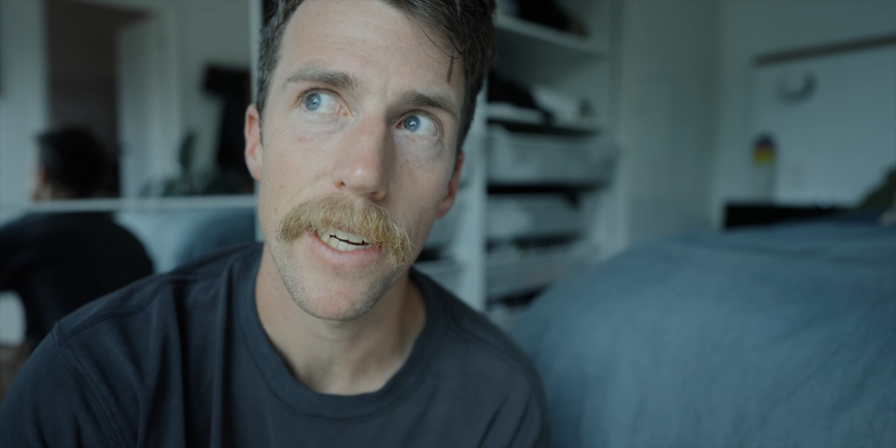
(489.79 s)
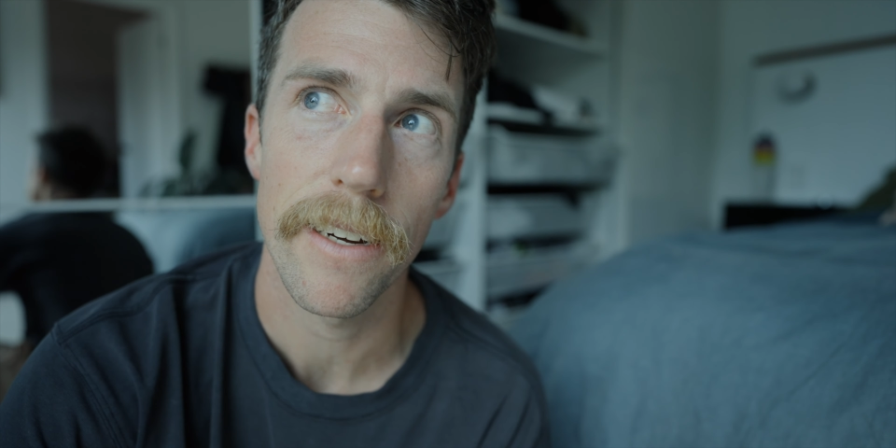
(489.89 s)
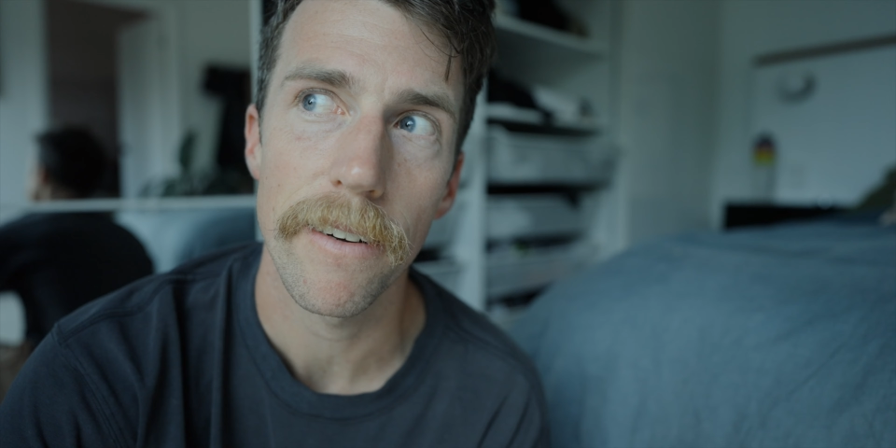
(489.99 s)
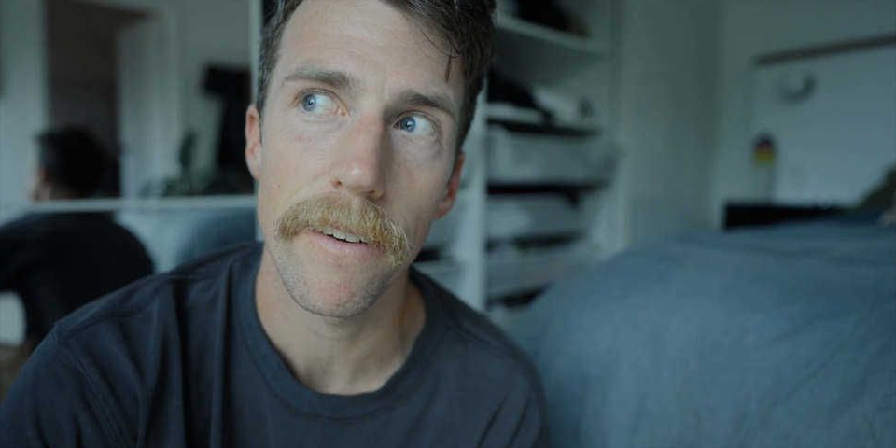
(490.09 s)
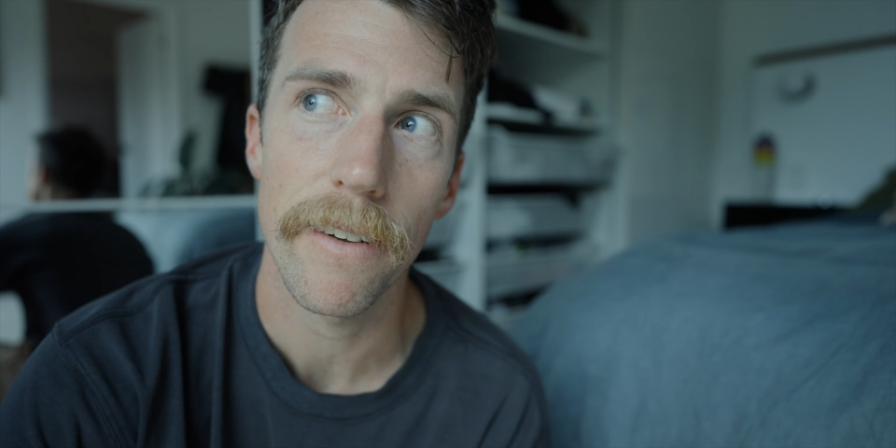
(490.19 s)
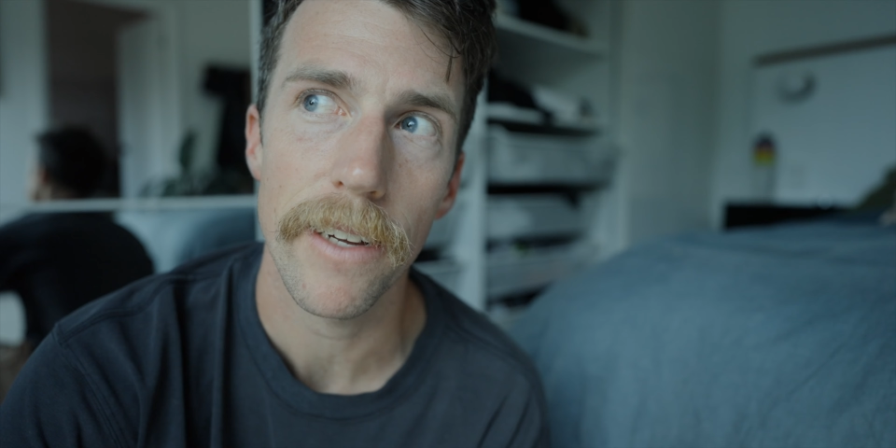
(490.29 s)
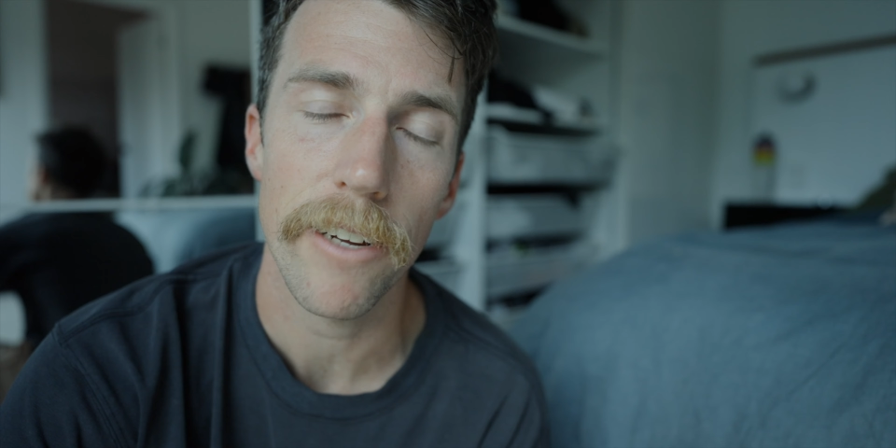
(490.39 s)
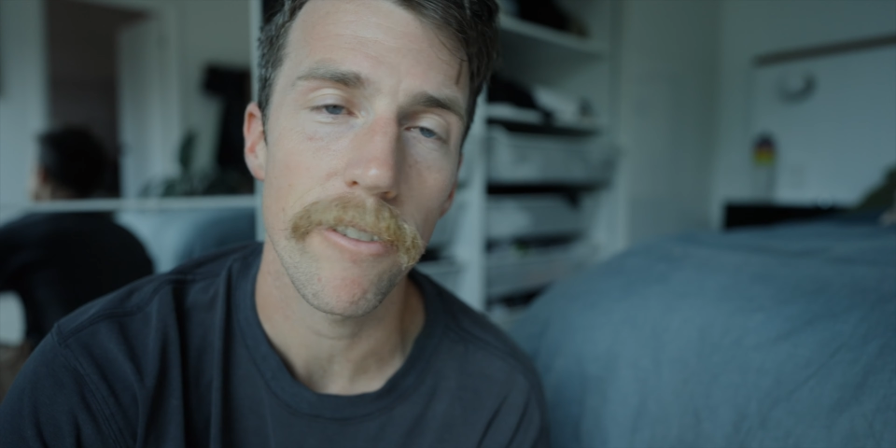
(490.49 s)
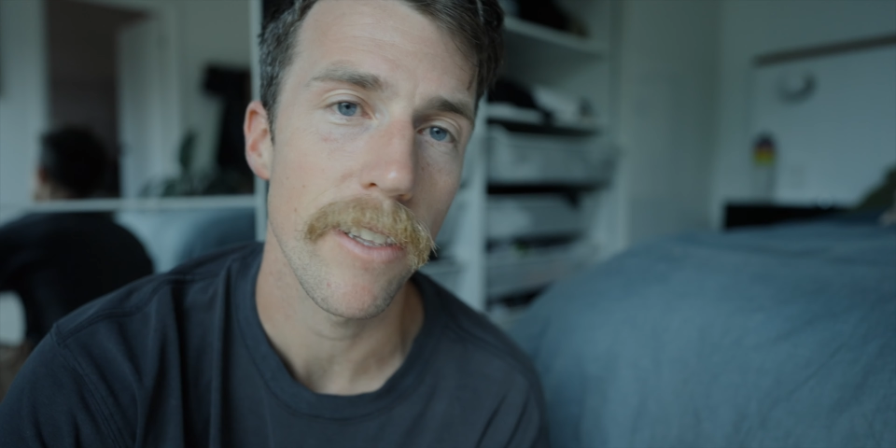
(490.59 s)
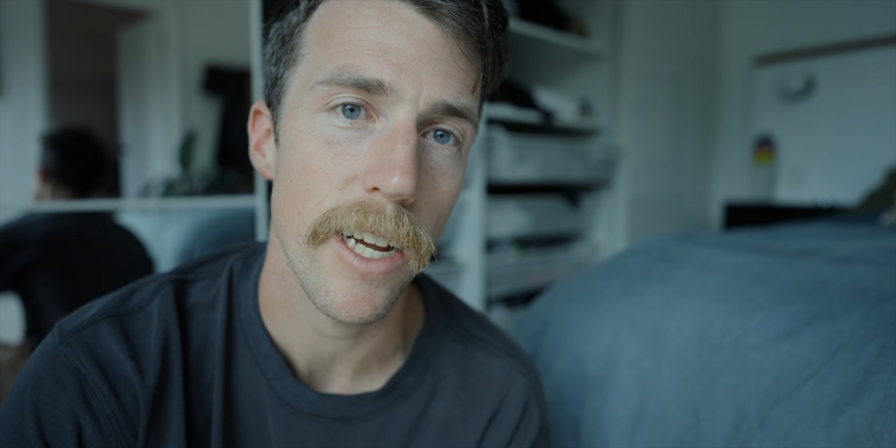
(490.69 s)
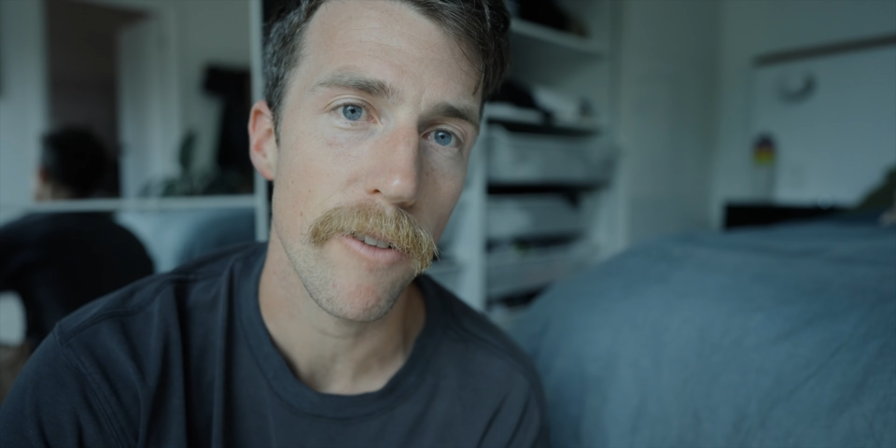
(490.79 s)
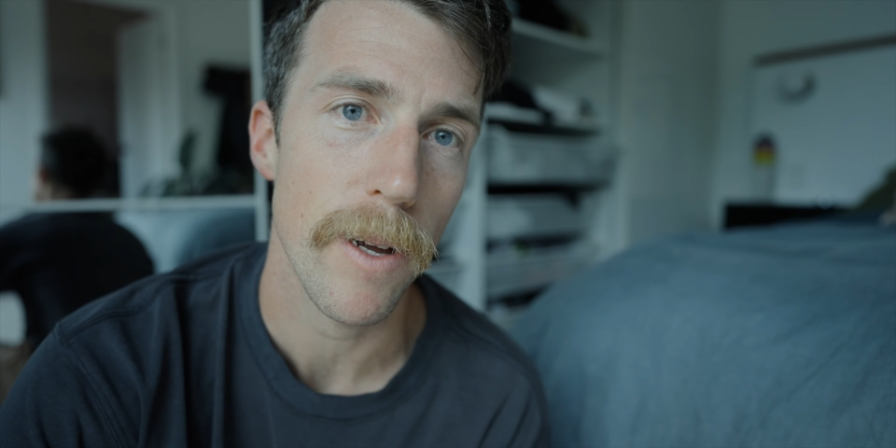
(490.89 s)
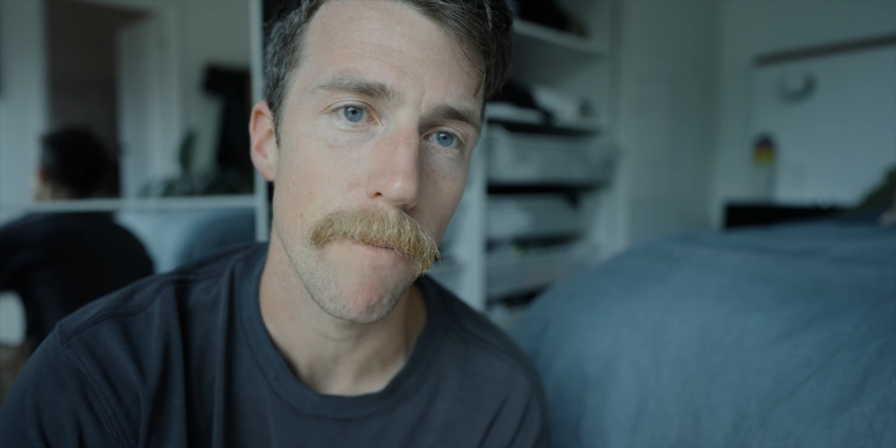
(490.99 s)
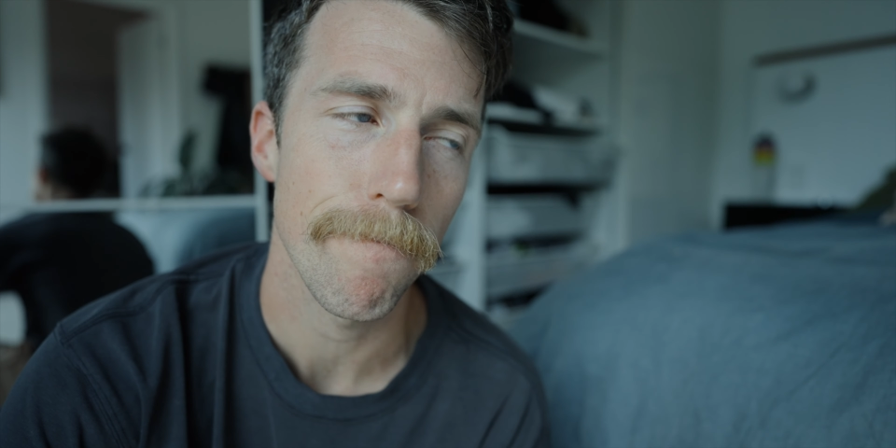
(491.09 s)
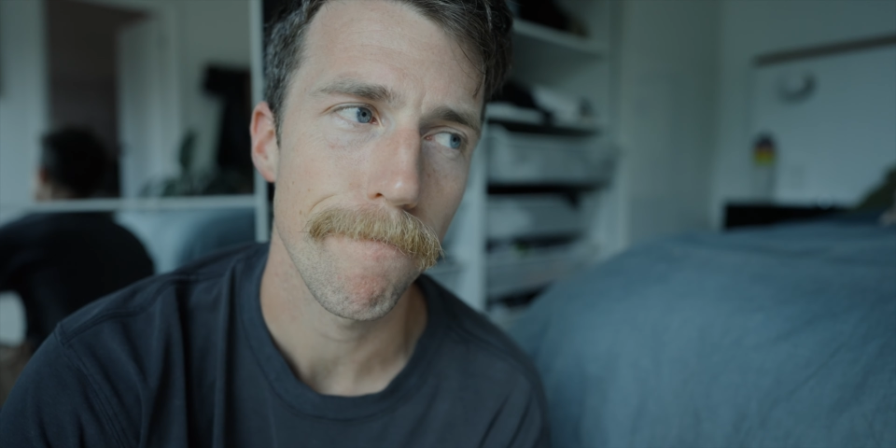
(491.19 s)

I'll catch you in the next one.